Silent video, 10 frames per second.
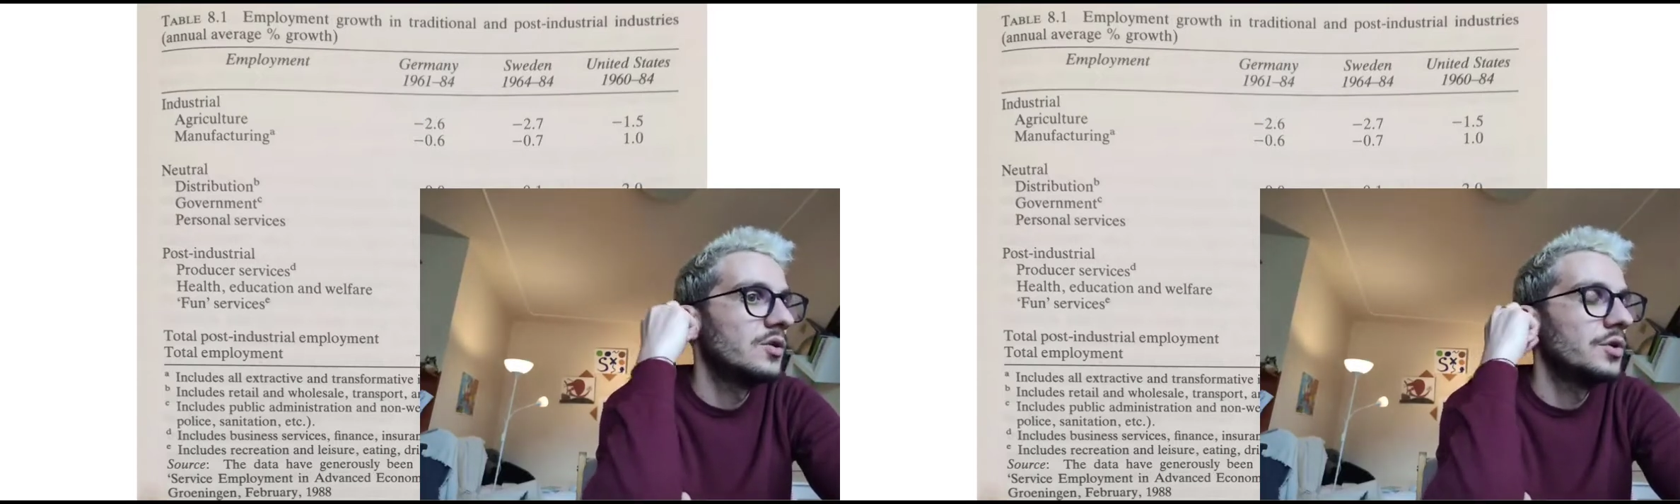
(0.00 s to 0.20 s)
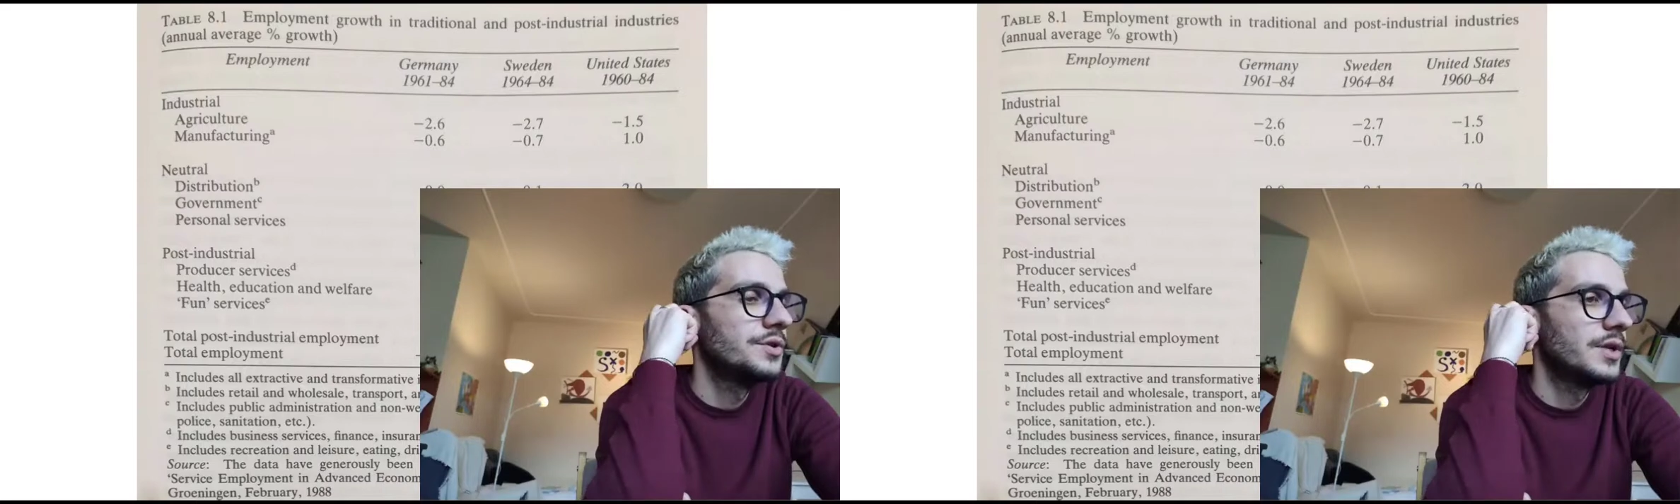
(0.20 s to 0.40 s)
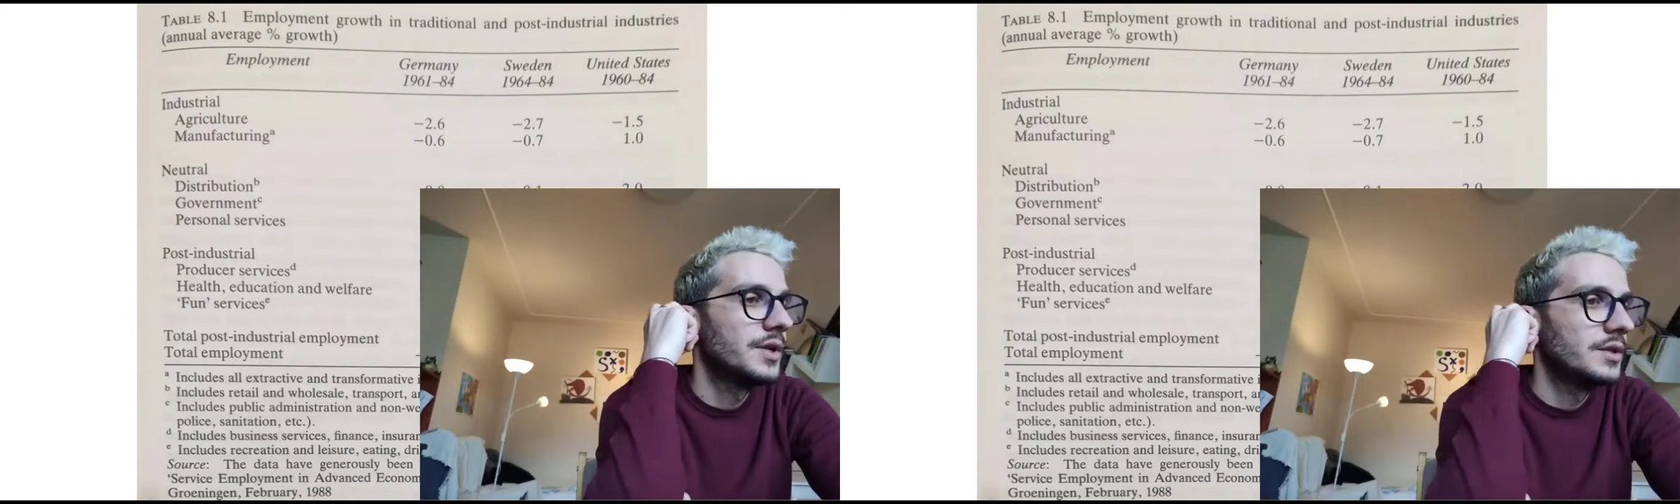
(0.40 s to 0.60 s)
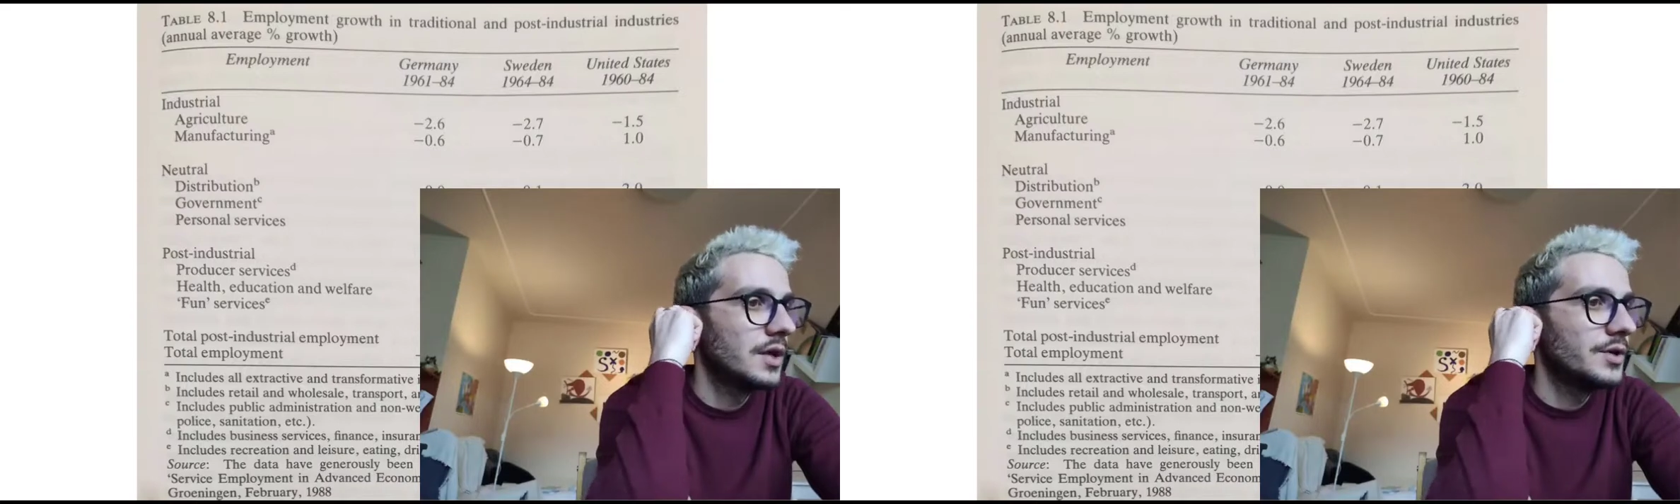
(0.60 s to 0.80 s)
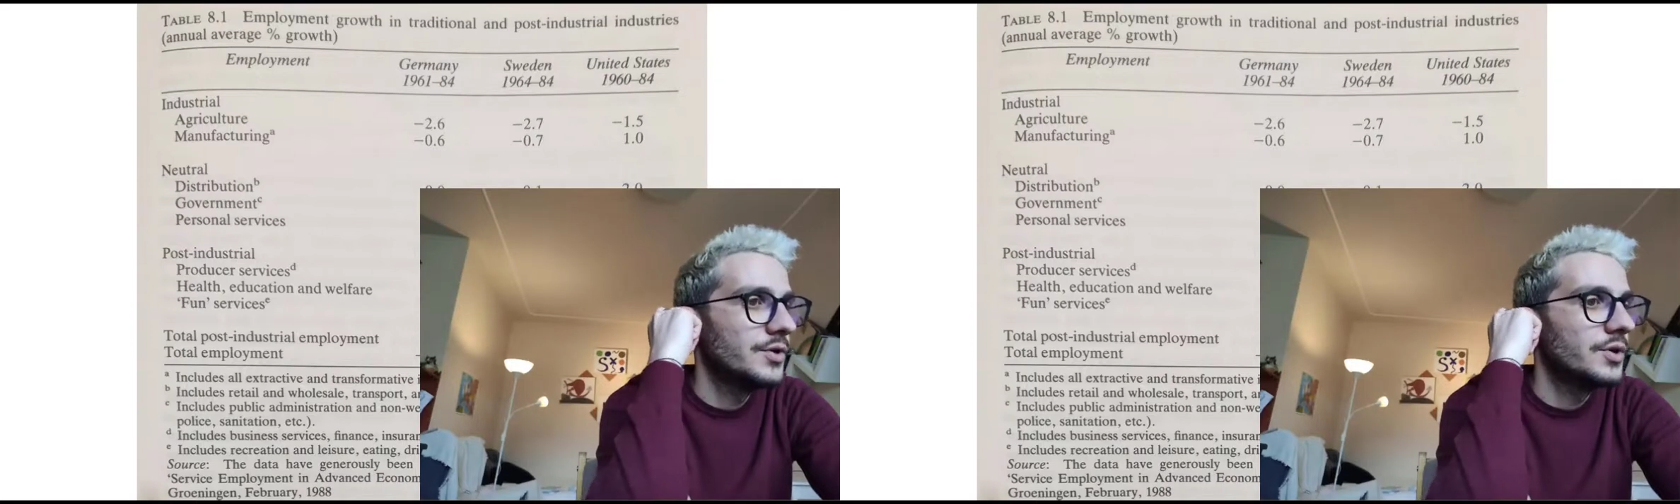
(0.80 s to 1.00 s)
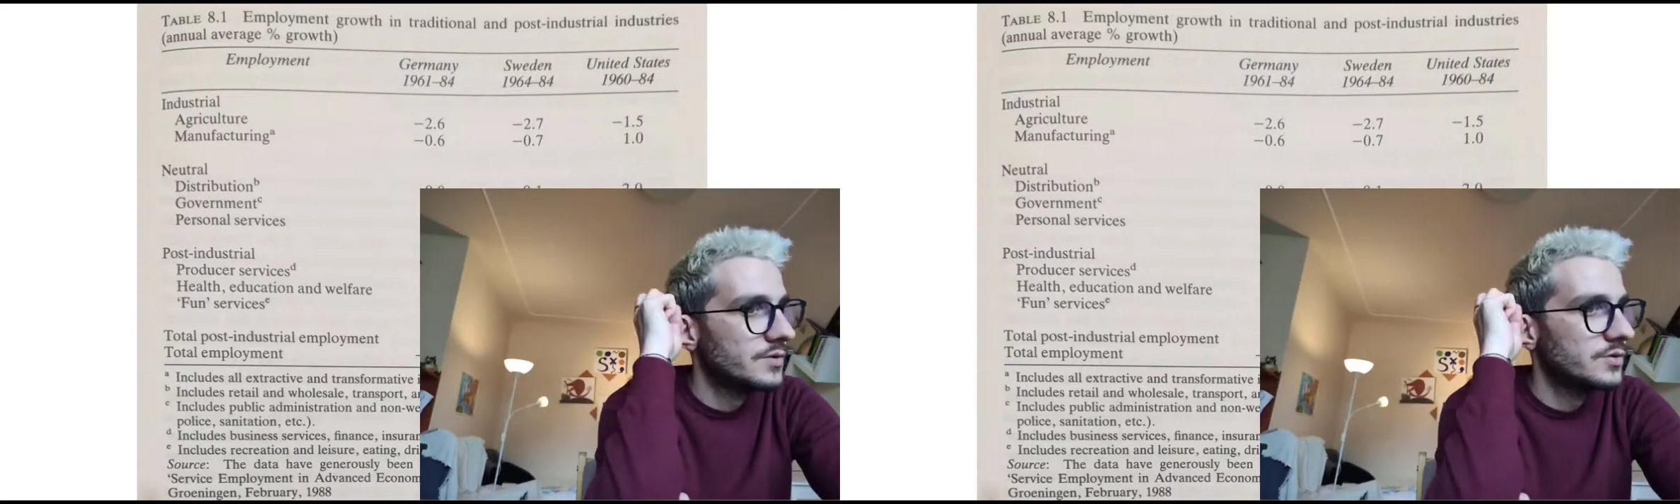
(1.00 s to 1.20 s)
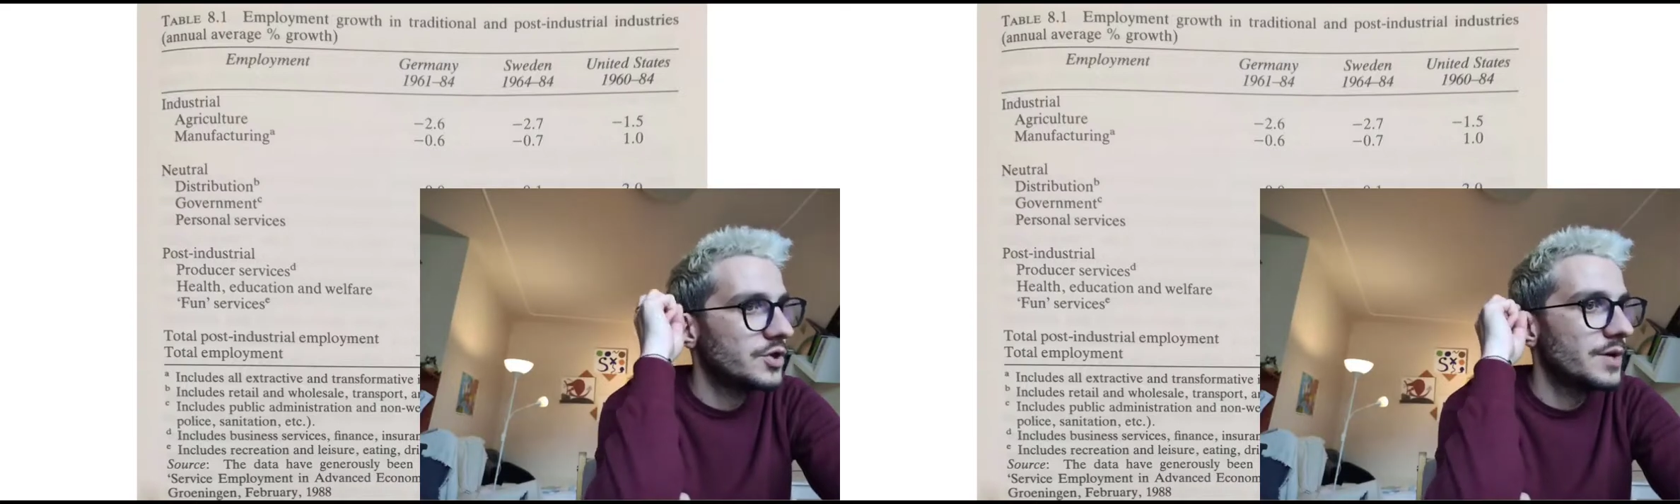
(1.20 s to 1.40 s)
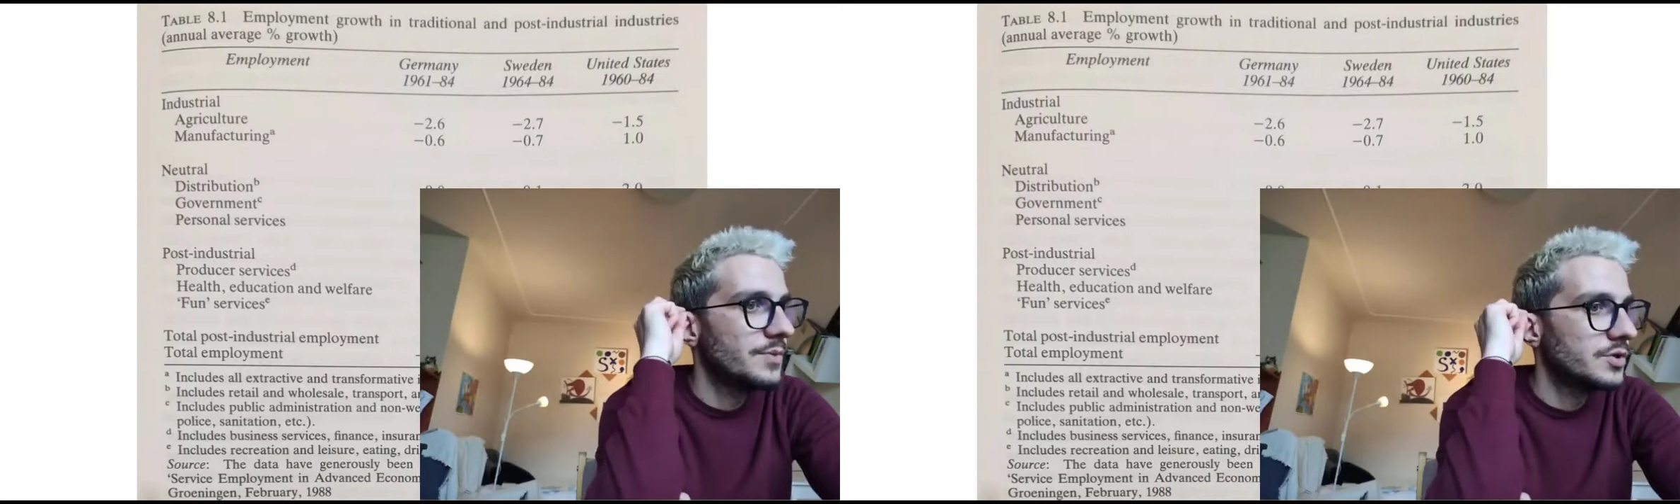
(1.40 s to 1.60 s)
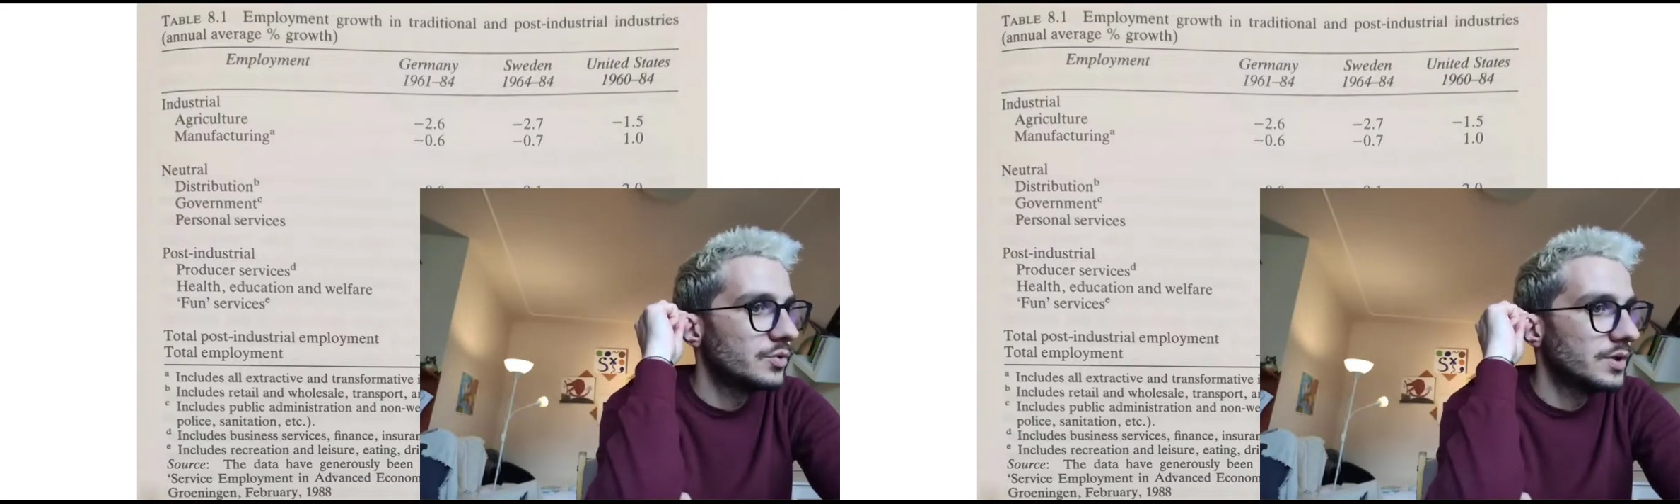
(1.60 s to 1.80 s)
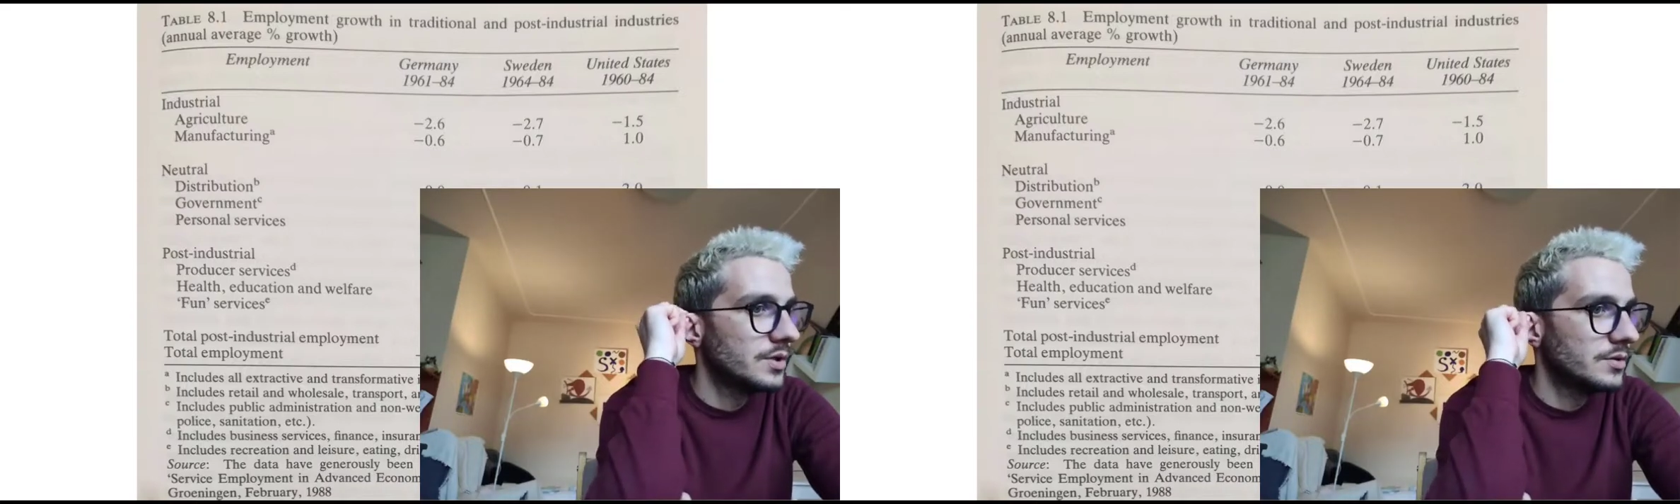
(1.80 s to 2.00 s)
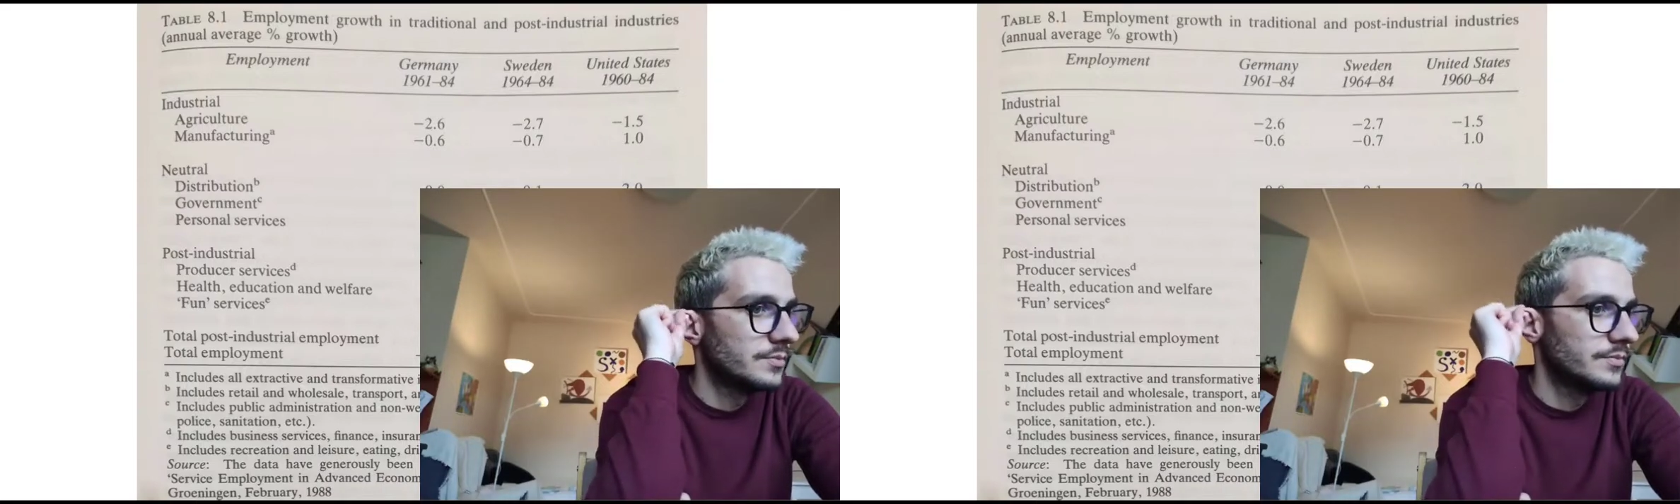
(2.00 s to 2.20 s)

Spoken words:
continental Europe, Germany, Sweden.